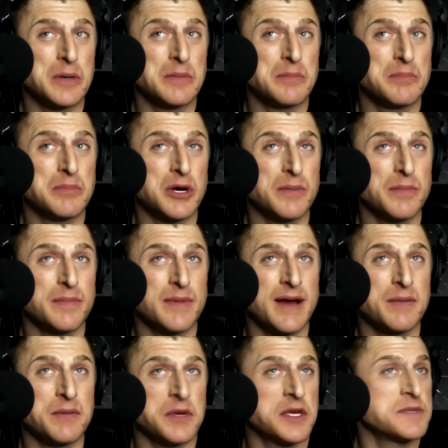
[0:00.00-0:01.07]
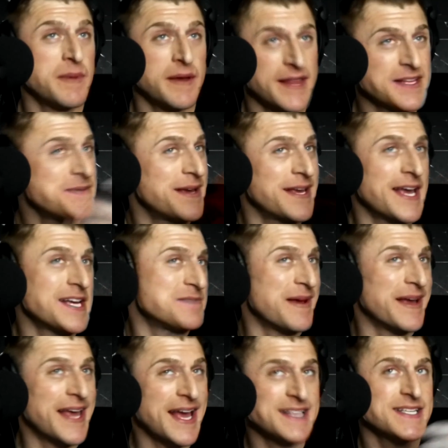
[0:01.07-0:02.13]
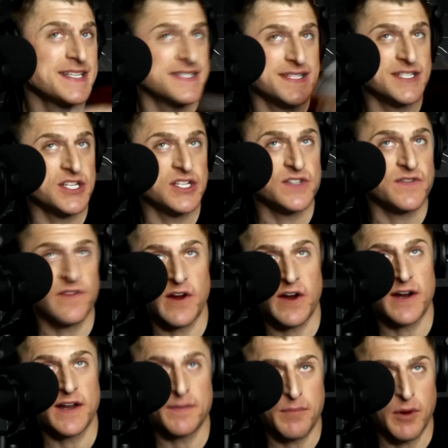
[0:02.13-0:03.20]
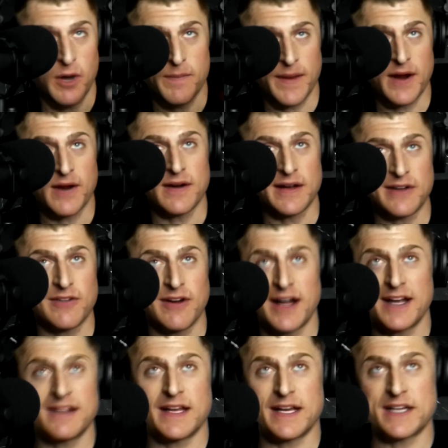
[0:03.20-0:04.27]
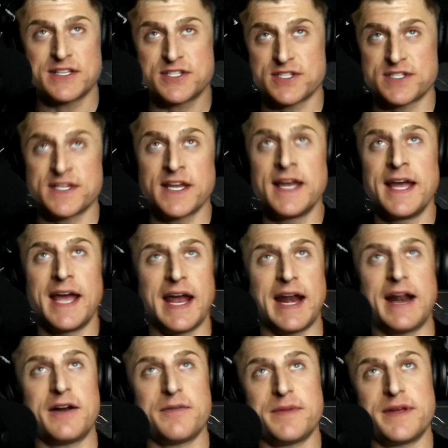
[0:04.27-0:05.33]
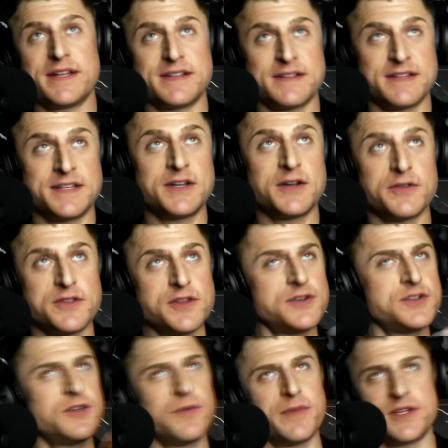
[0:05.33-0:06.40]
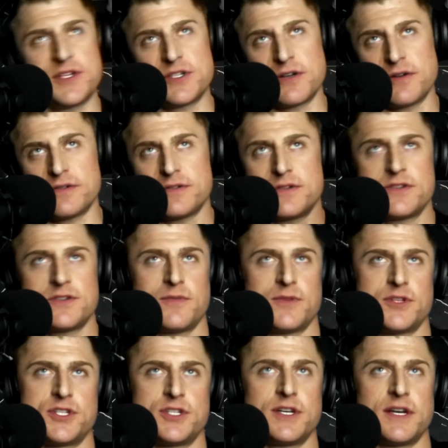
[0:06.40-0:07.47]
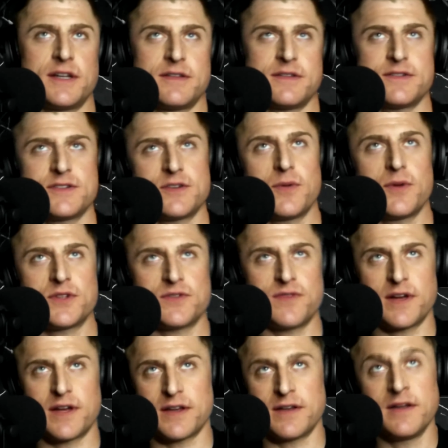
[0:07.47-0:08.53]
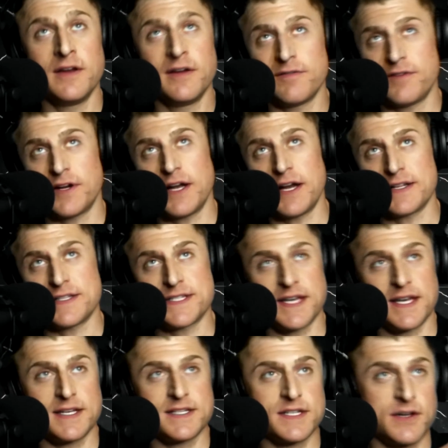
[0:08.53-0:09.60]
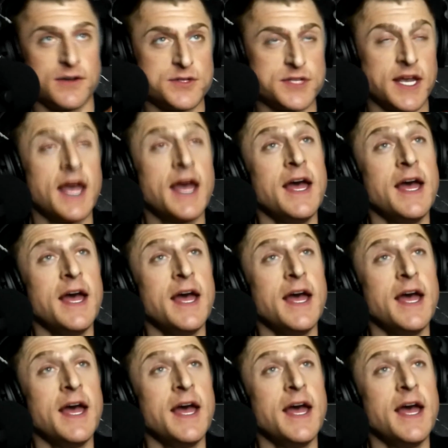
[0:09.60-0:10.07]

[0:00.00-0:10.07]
because that's my guess. My guess is it's just very barbaric, right? Like, it's just, and I don't mean to, you know, there's so many shows, there's so much shit, there's so much fucking, for God's sakes, you know, it's like